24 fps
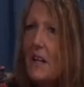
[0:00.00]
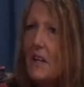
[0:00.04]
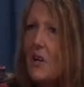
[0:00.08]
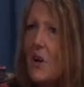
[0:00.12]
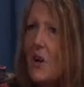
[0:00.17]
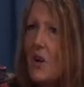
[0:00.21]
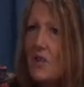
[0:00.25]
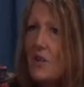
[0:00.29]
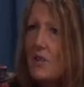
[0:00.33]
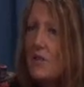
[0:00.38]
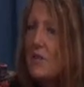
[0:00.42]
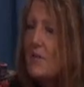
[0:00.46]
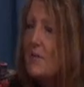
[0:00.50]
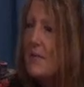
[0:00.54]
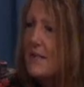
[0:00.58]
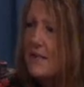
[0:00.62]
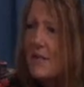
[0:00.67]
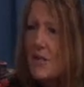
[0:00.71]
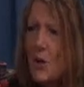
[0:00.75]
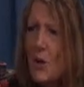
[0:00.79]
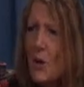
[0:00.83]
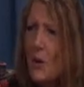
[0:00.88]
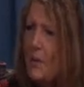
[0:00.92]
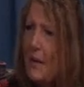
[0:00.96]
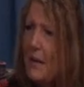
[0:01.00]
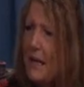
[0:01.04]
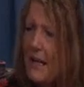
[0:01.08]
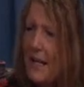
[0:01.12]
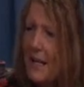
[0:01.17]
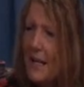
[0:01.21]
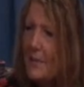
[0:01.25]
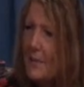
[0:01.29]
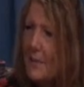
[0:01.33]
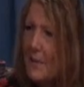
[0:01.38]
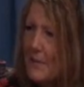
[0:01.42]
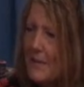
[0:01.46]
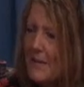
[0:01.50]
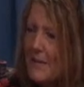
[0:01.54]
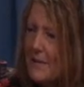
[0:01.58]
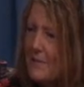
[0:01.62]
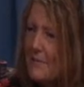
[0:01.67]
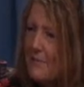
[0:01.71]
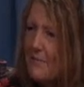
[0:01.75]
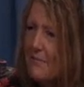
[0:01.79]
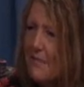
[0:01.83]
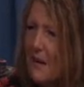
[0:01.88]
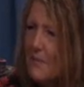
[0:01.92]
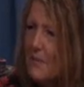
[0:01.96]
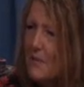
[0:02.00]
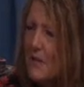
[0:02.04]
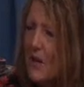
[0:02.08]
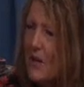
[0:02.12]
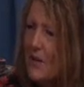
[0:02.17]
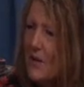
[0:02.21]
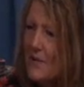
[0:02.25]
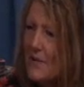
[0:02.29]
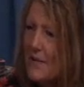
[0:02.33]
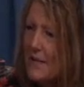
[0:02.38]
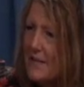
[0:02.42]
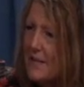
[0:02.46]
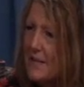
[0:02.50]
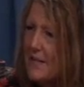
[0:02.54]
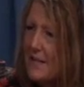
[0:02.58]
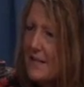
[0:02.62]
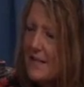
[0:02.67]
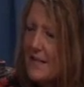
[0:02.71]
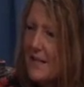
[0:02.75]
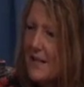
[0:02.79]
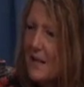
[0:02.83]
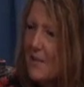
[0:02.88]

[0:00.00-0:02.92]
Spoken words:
Gosh, there were so many animals, reptiles and